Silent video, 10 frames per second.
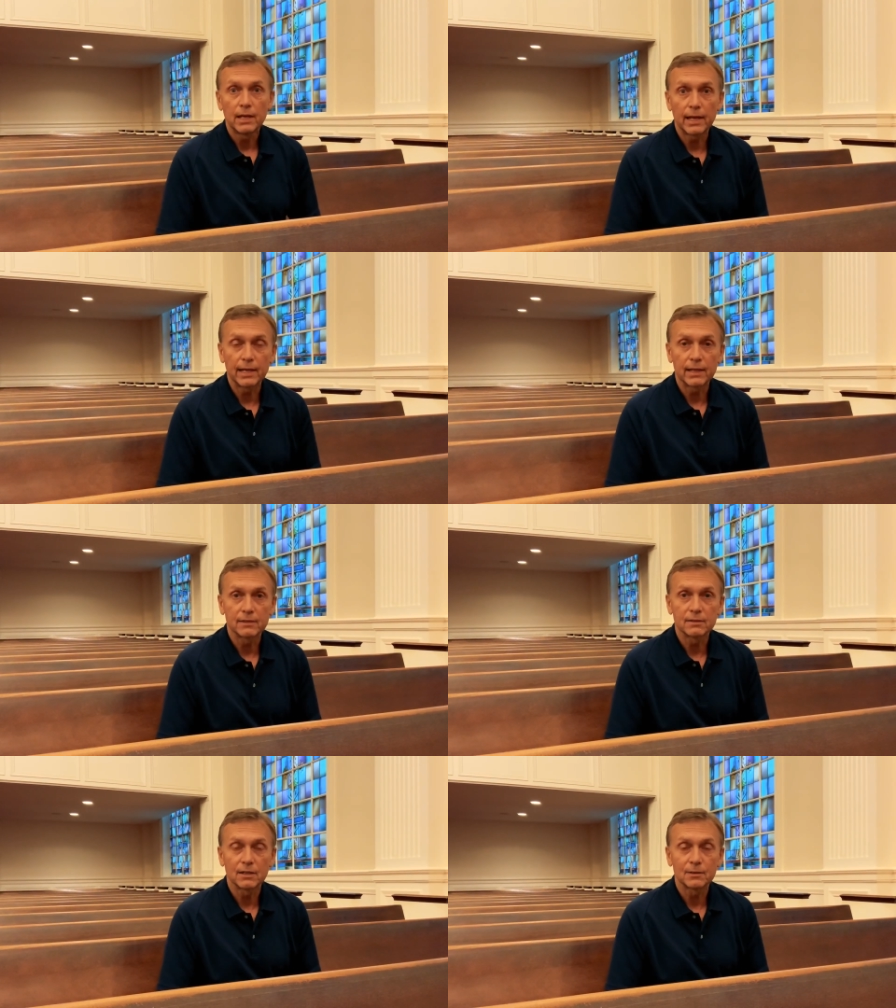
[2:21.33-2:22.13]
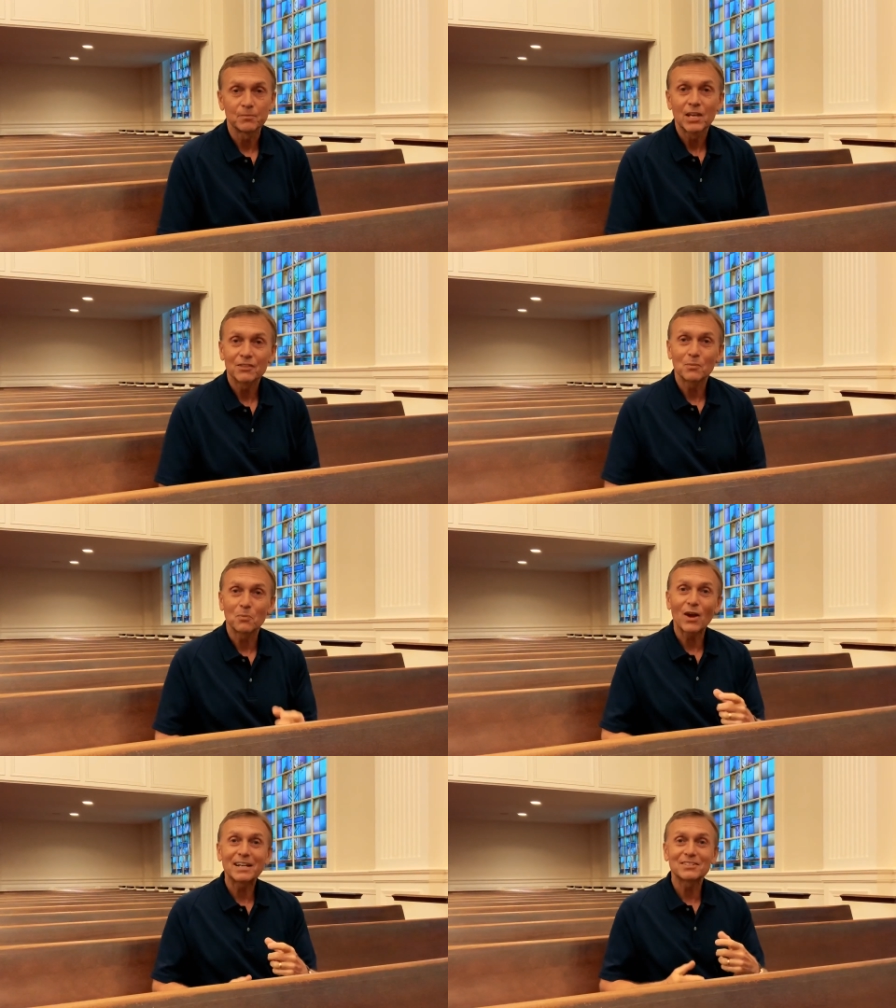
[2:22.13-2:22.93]
And the
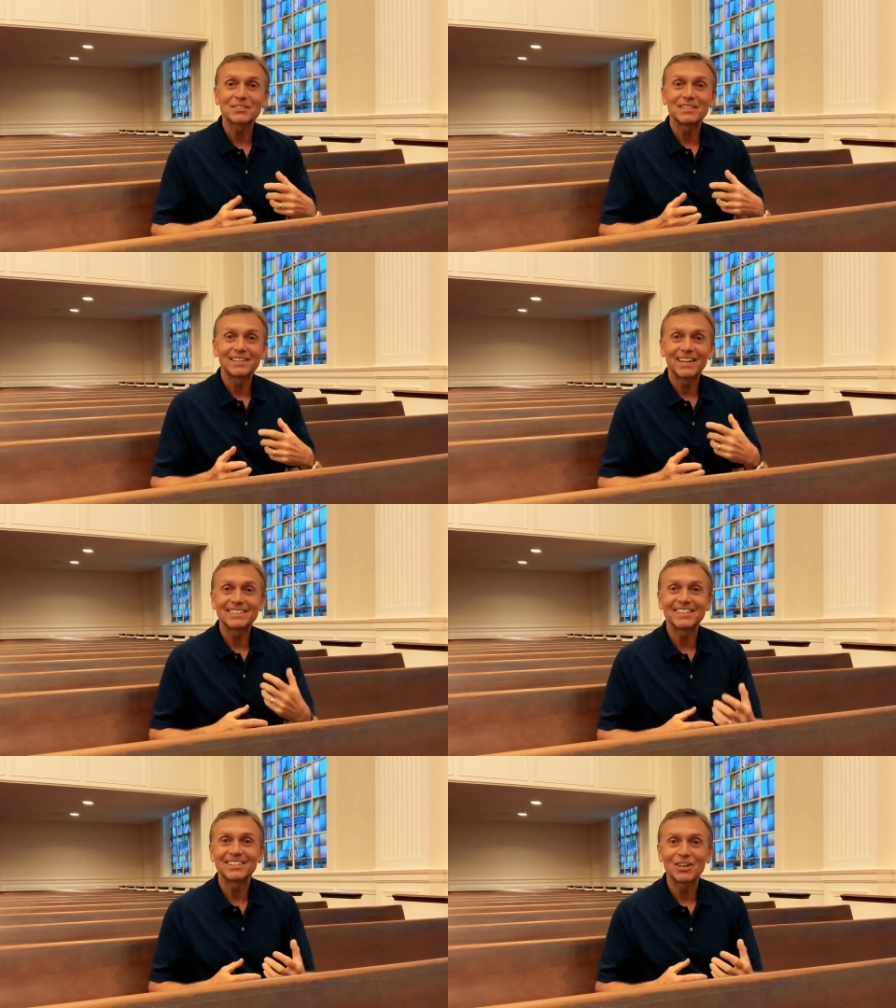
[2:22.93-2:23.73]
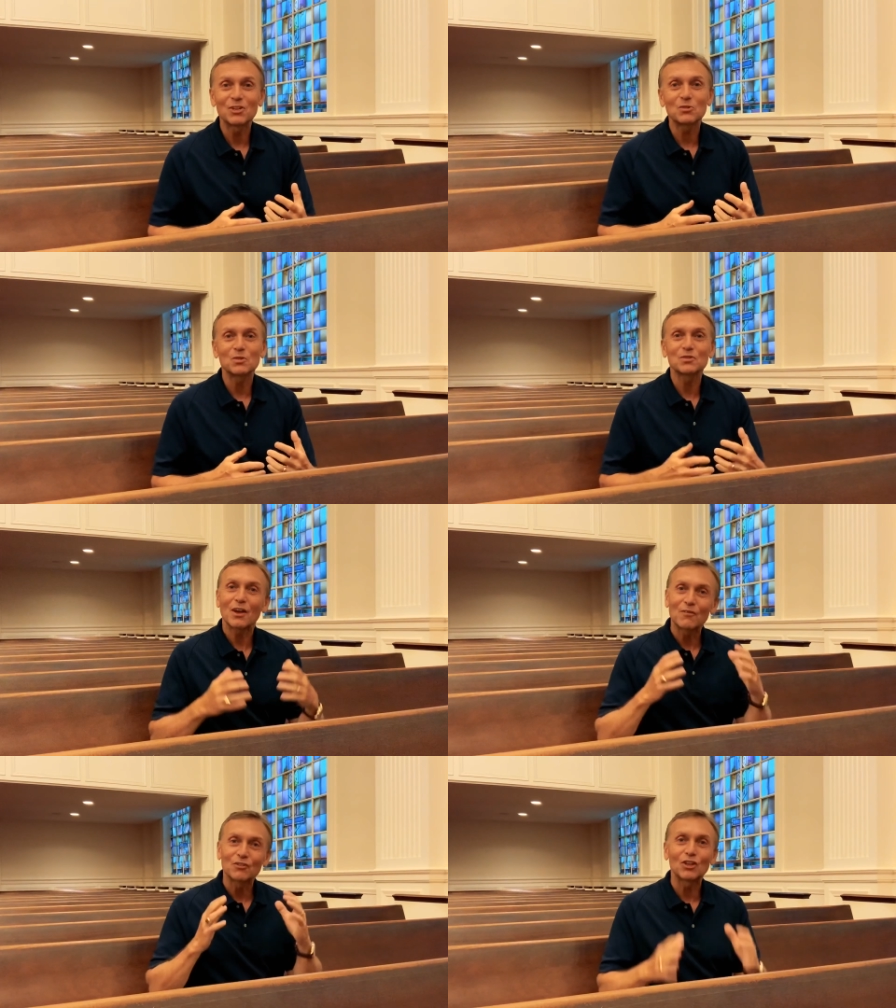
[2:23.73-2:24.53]
practice in the 1800s
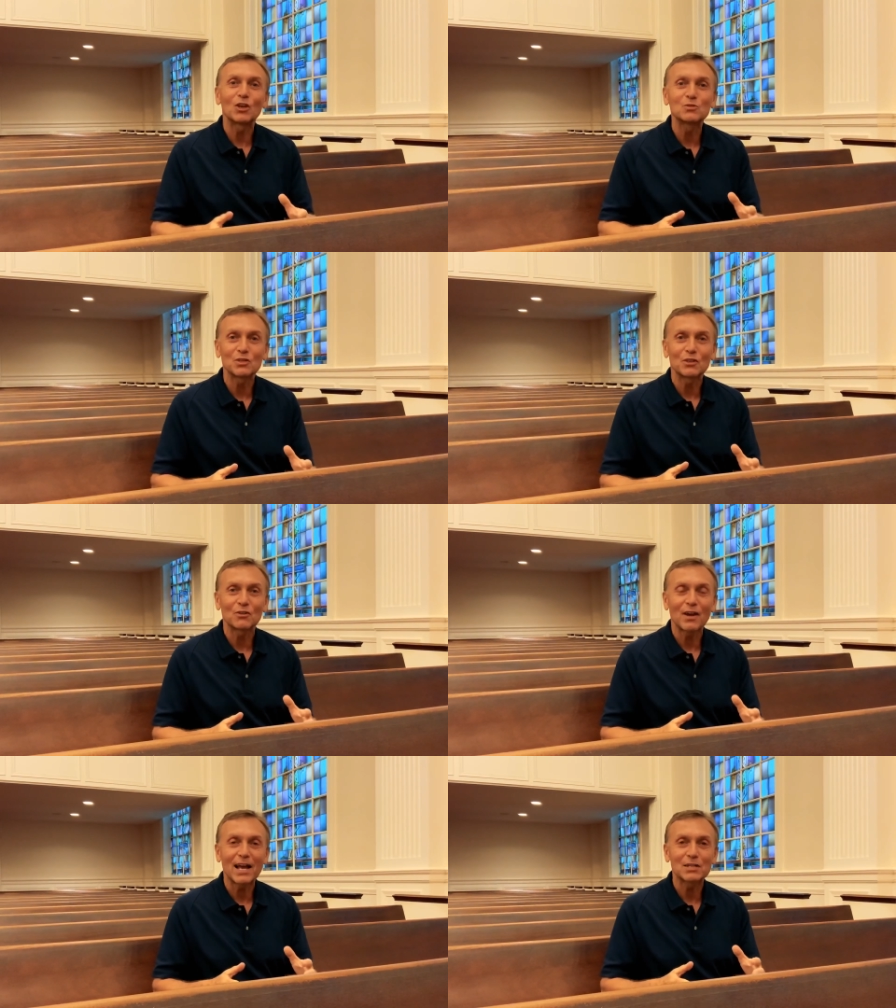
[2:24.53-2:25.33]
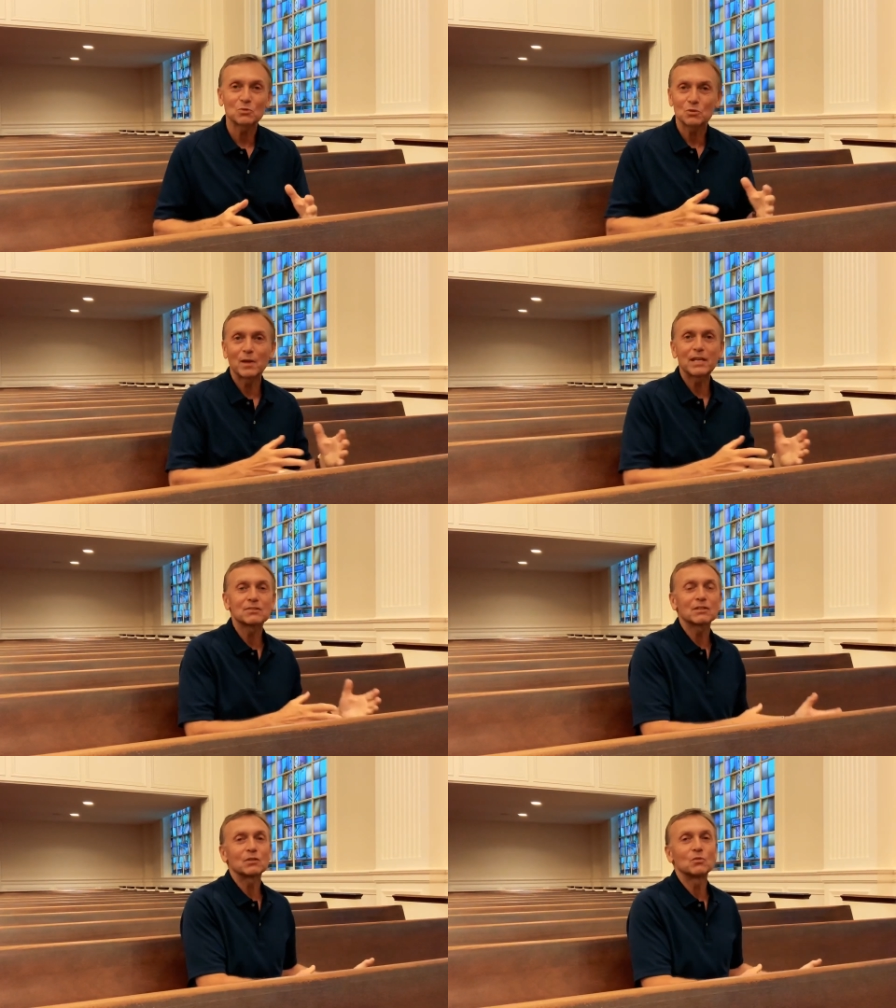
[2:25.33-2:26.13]
of closing your eyes was
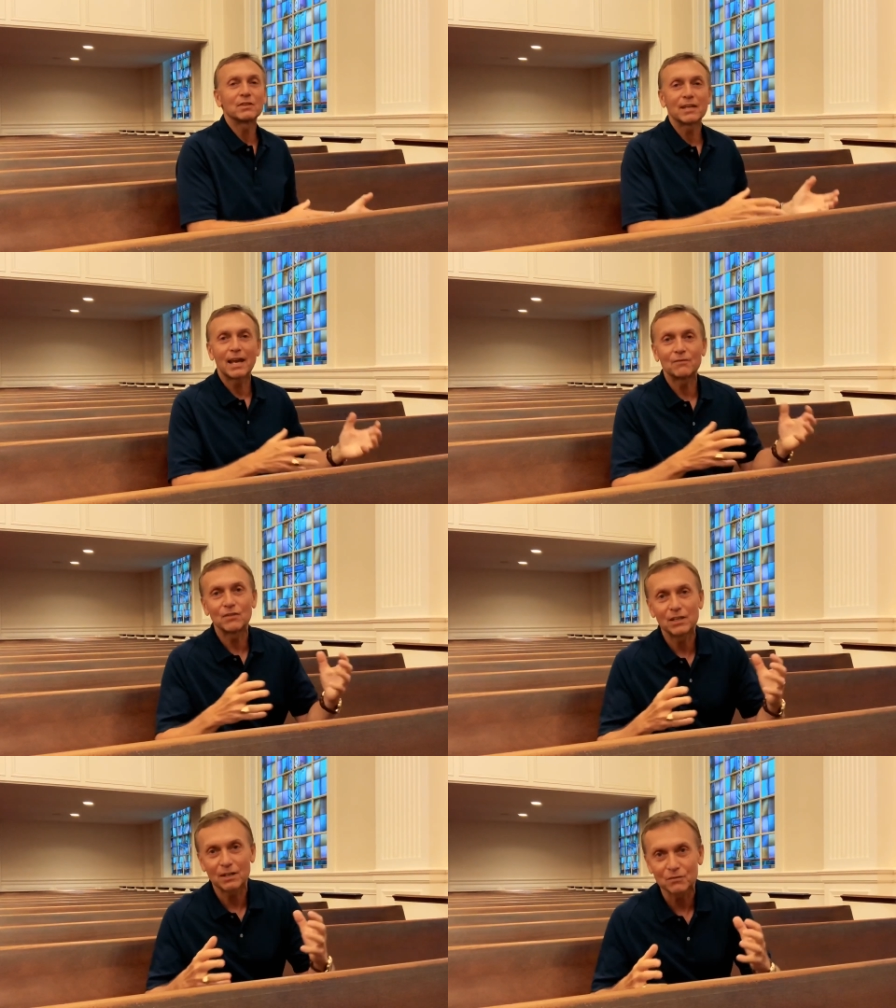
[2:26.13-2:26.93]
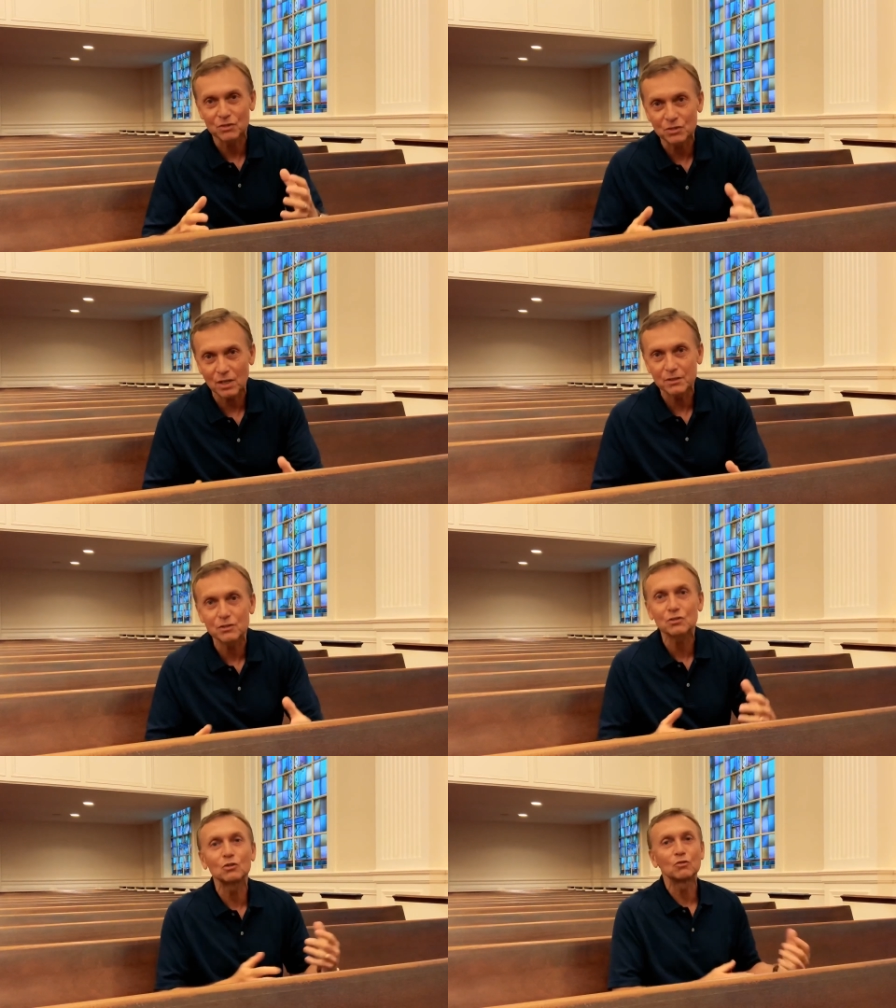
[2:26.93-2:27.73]
basically when the advent of Sunday
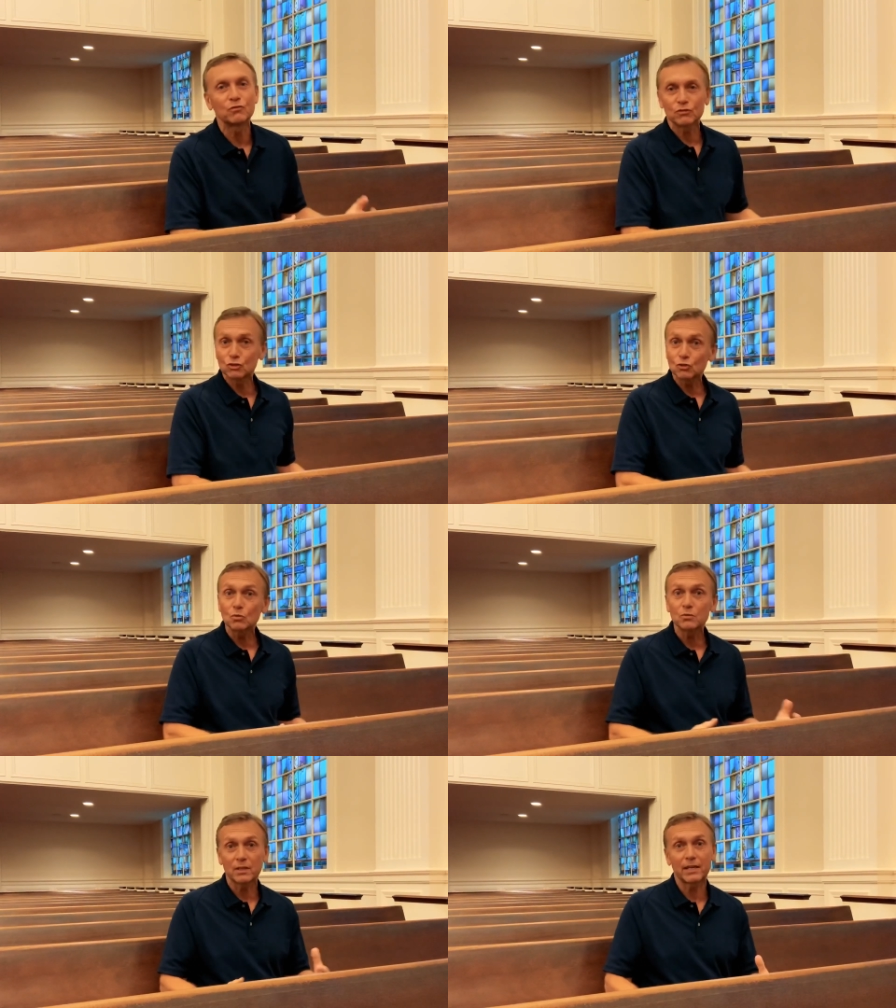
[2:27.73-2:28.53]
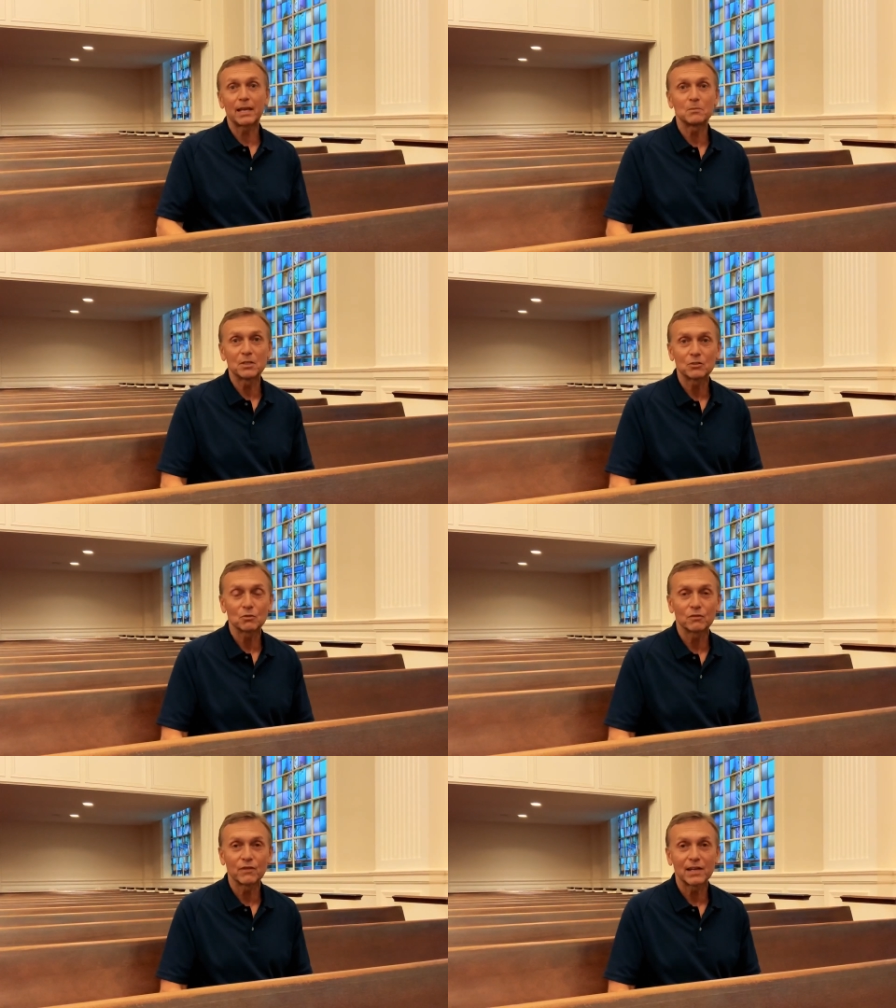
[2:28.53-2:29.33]
school for children came into
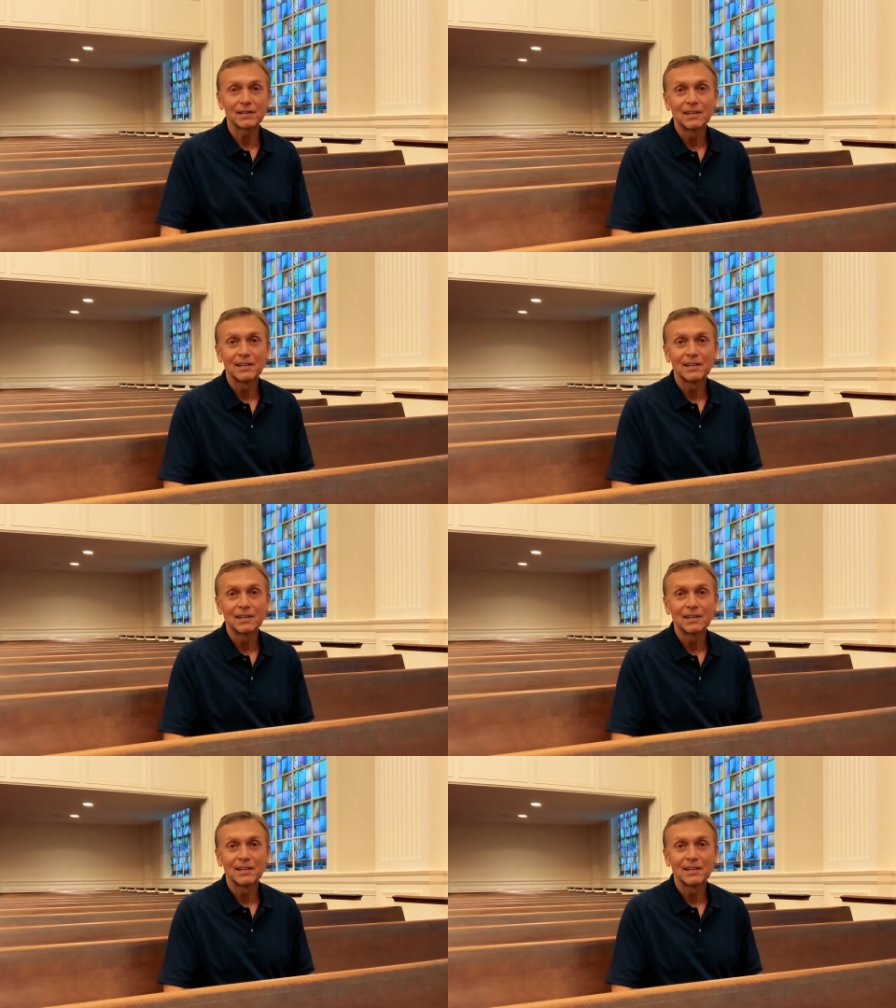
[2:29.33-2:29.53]
effect.